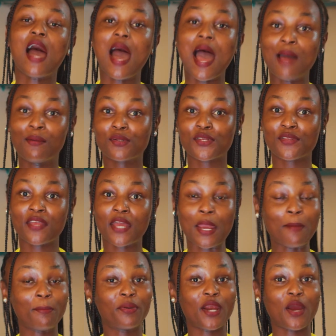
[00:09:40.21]
I was on the
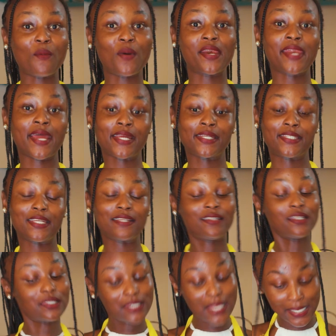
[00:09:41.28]
Embraer 190.
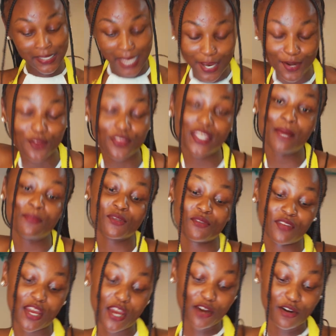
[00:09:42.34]
These days I know the names of
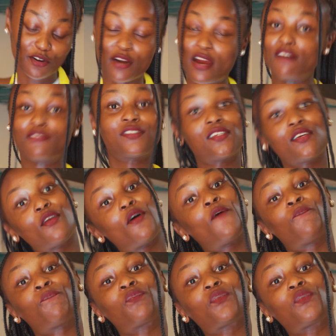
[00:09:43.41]
the aircrafts, you know,